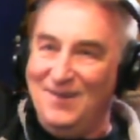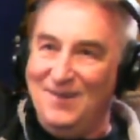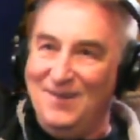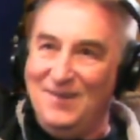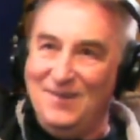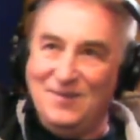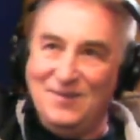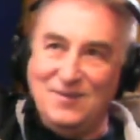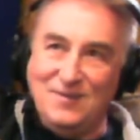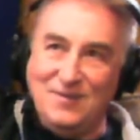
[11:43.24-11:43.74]

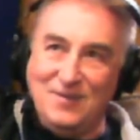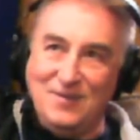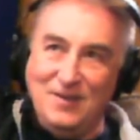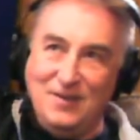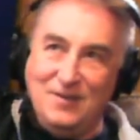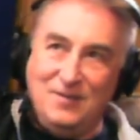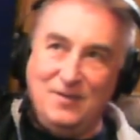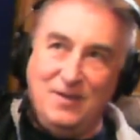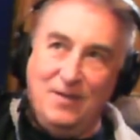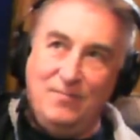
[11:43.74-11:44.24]
And it's just
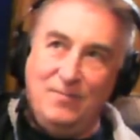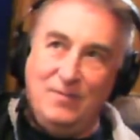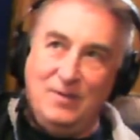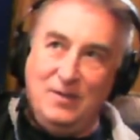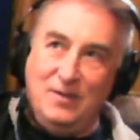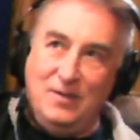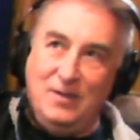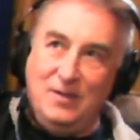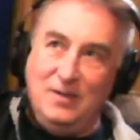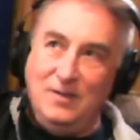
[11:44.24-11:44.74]
like
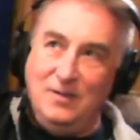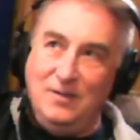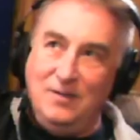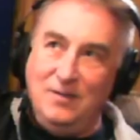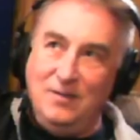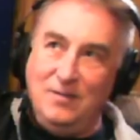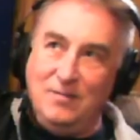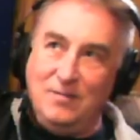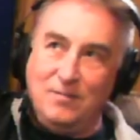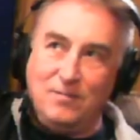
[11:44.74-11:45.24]

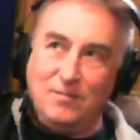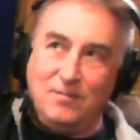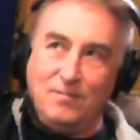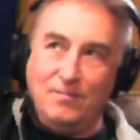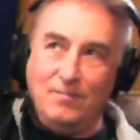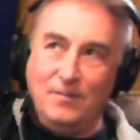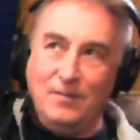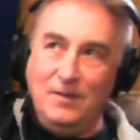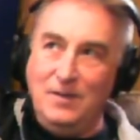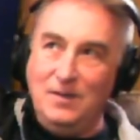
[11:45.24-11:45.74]

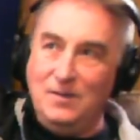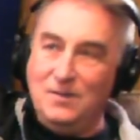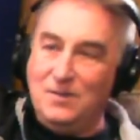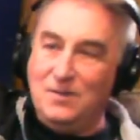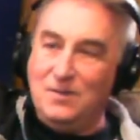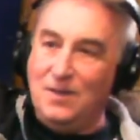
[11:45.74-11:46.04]
seventy-three,